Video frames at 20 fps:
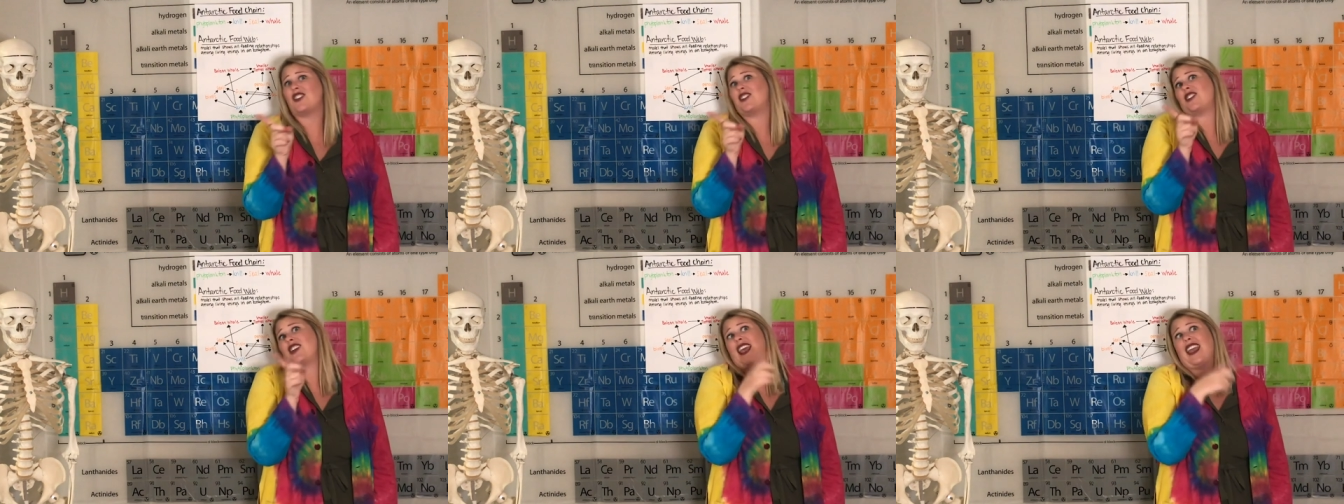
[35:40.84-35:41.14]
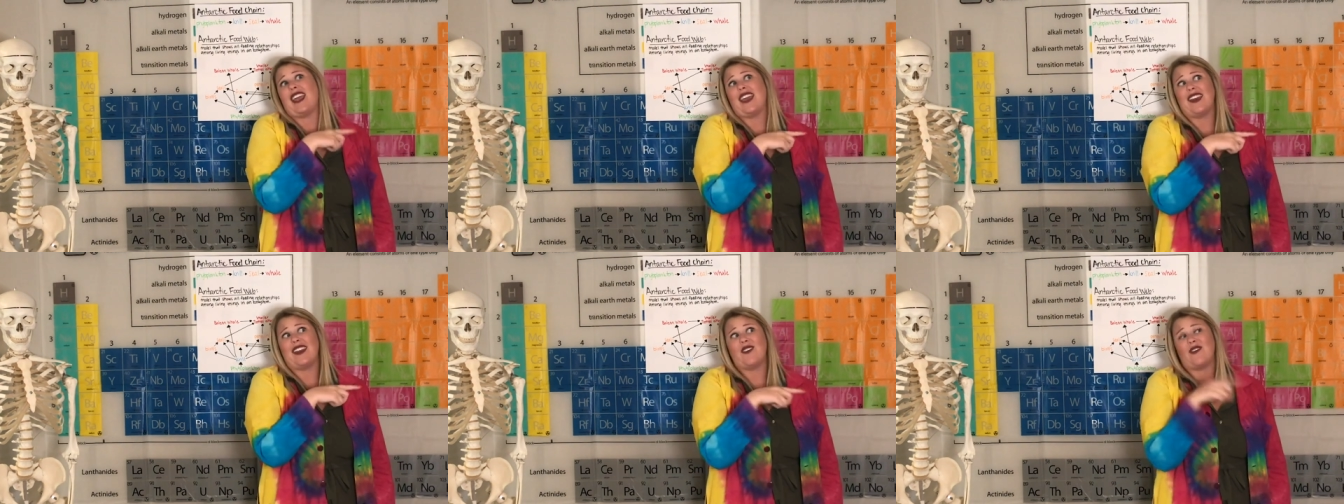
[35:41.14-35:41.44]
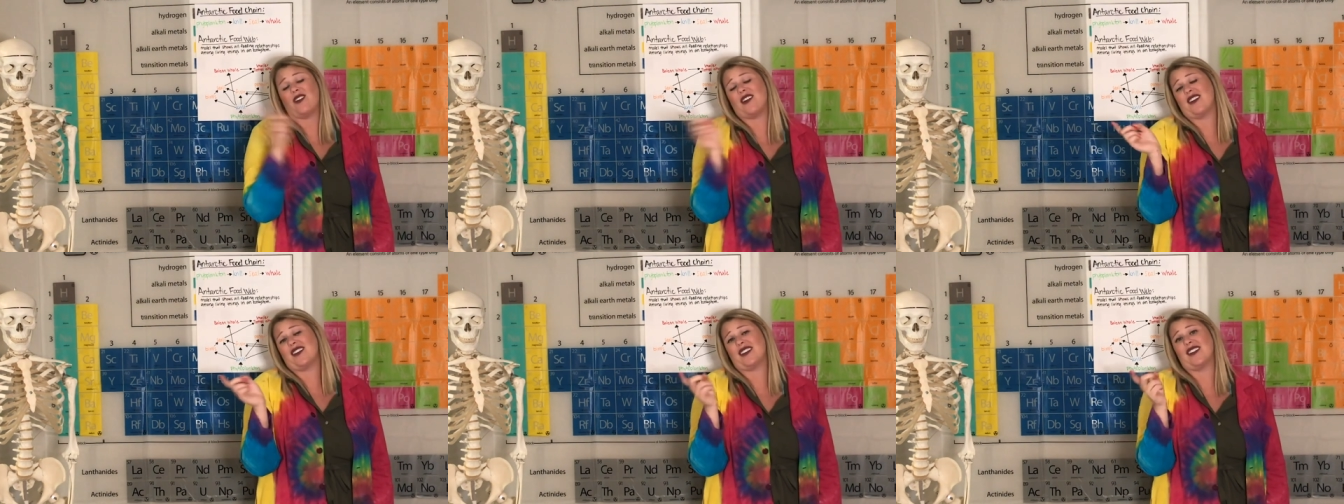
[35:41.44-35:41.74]
chain
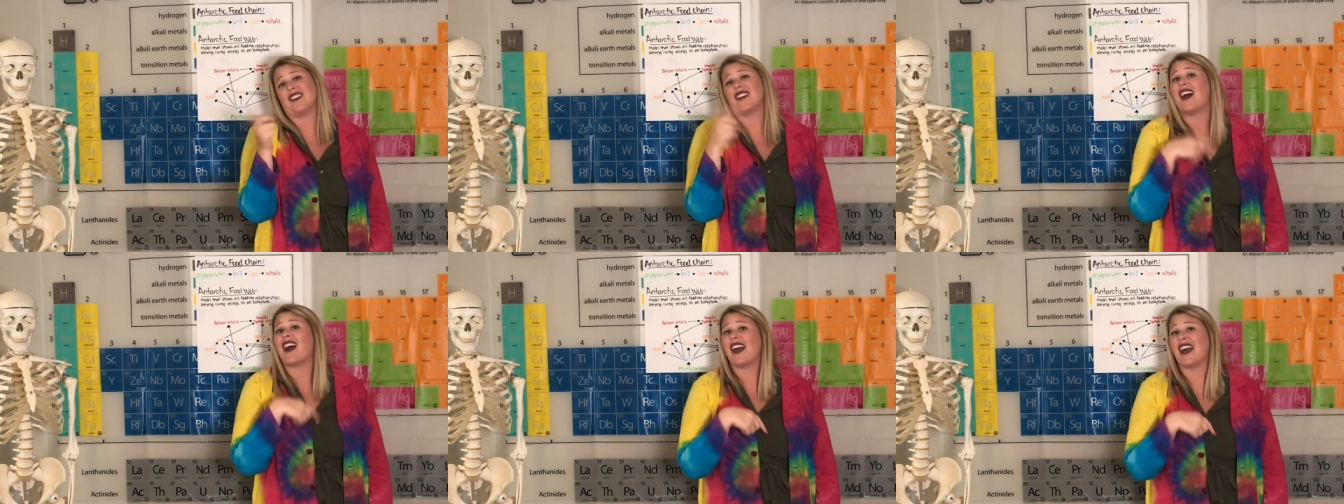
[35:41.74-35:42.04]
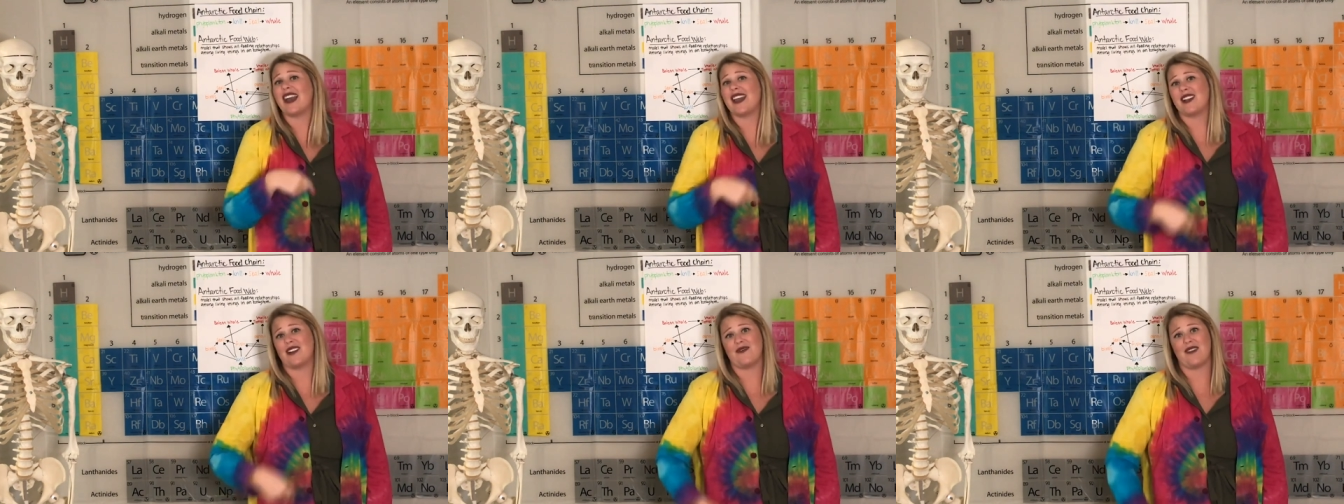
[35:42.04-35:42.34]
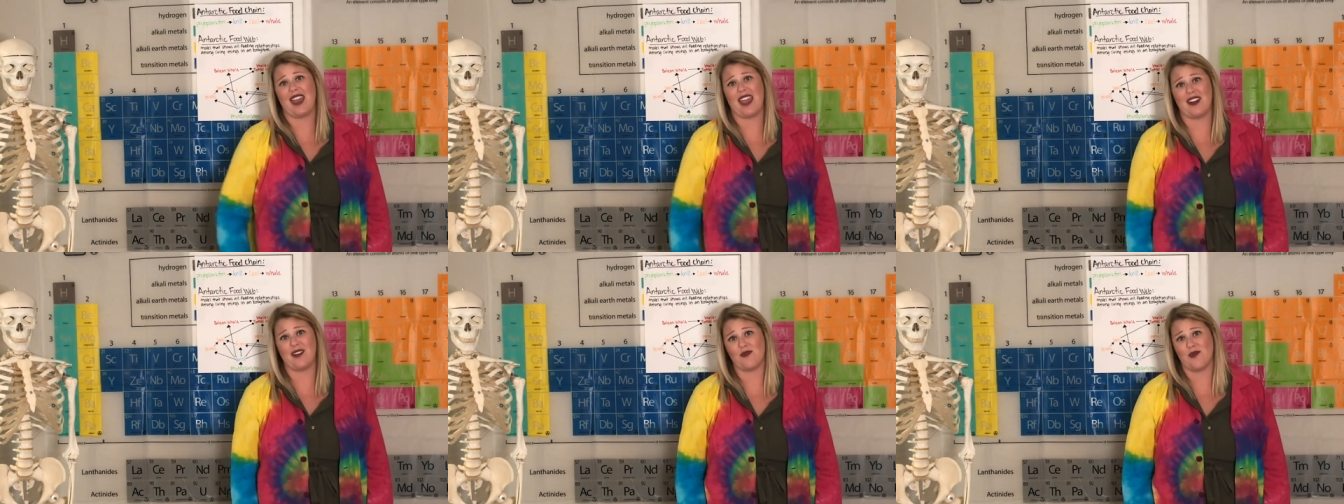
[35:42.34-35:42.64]
or a line
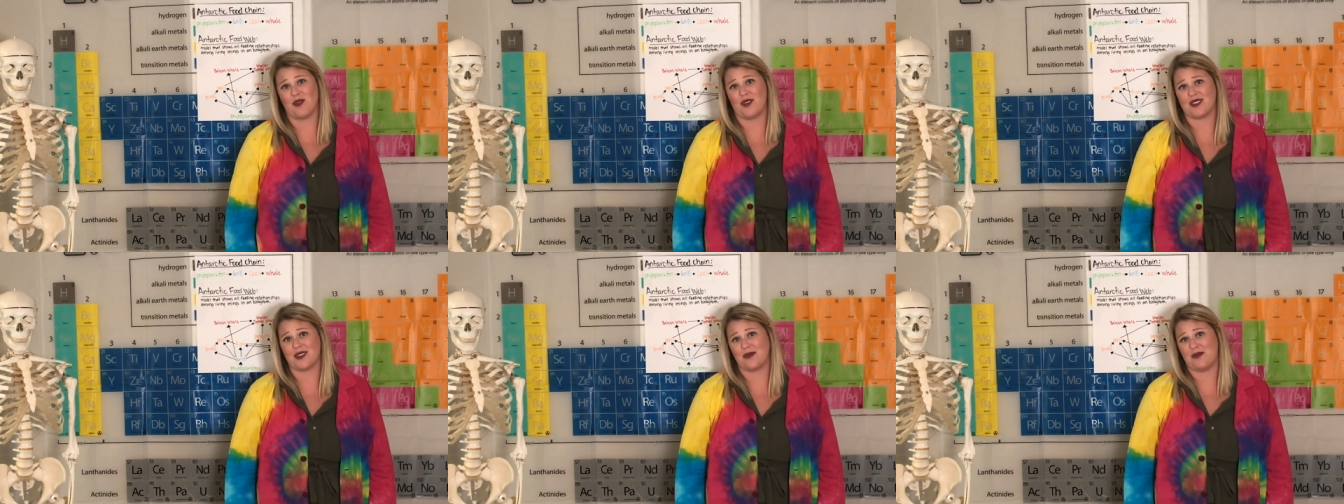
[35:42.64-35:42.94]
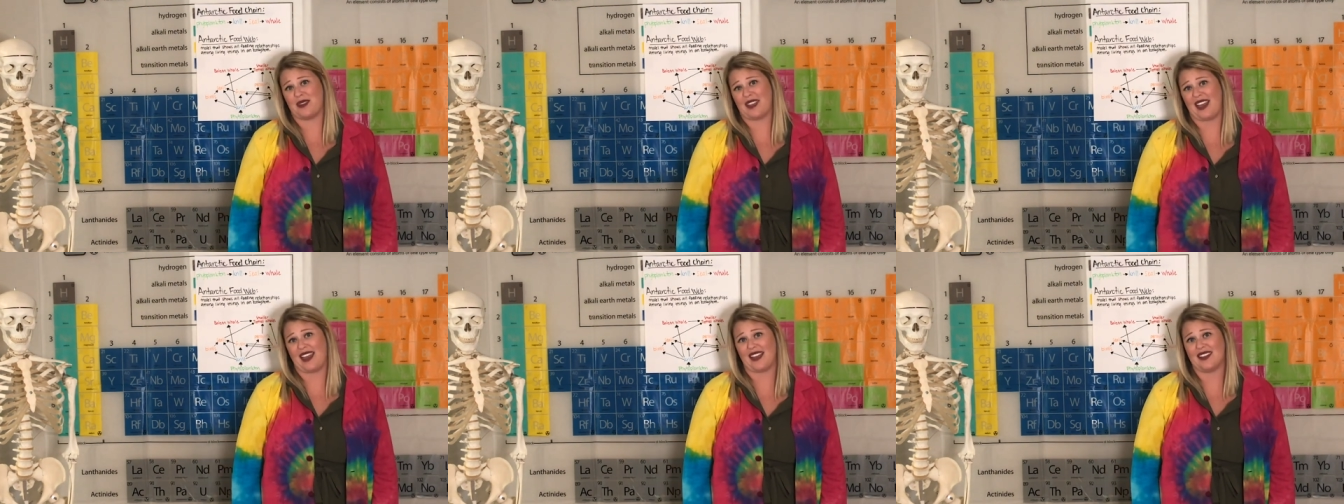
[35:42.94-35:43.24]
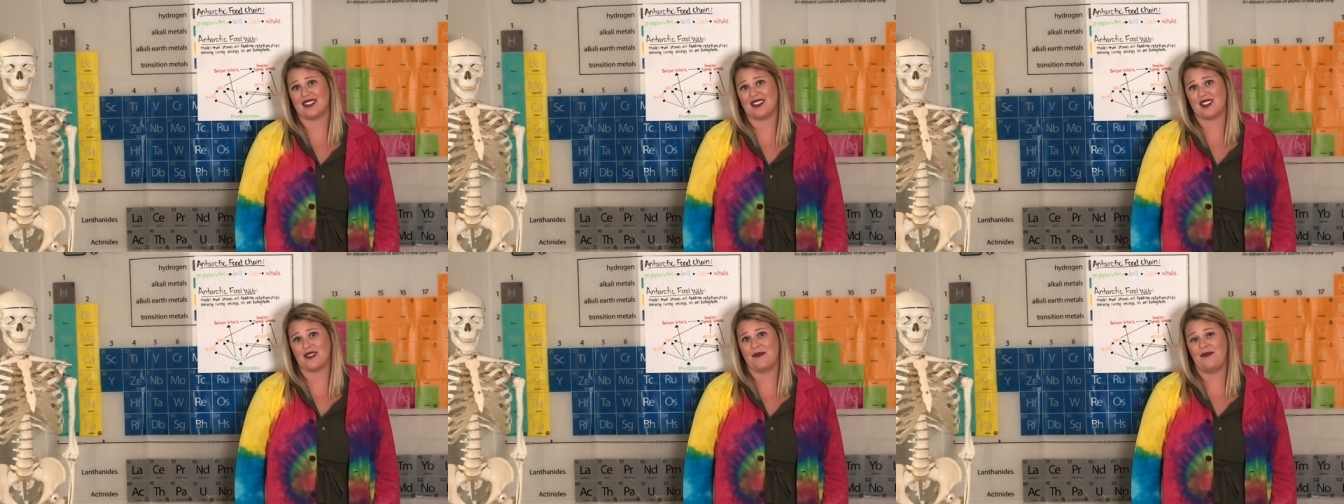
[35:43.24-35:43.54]
of animals and
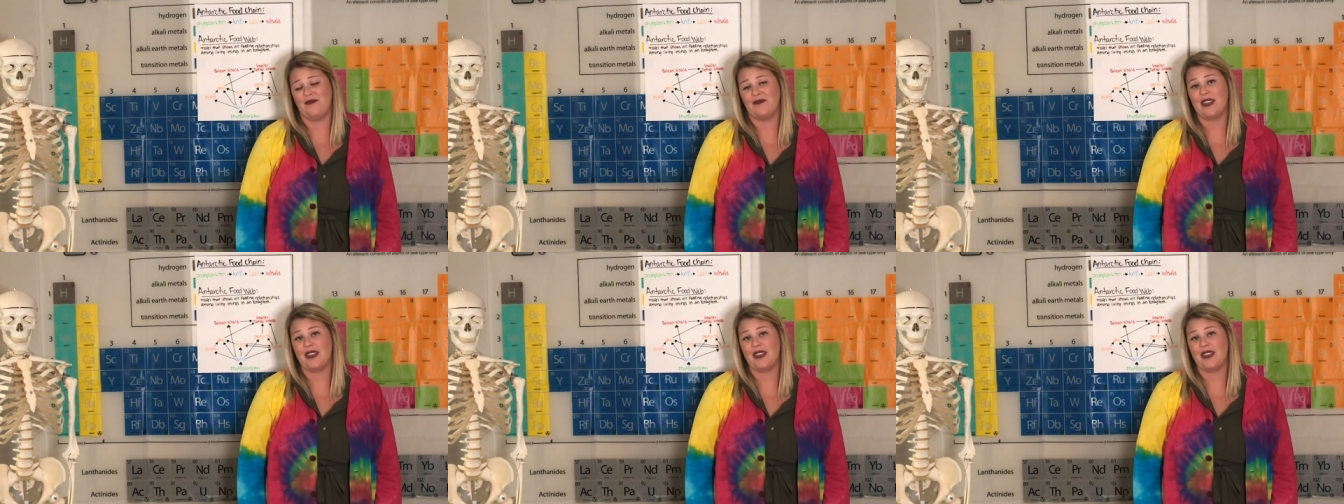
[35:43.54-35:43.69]
plants.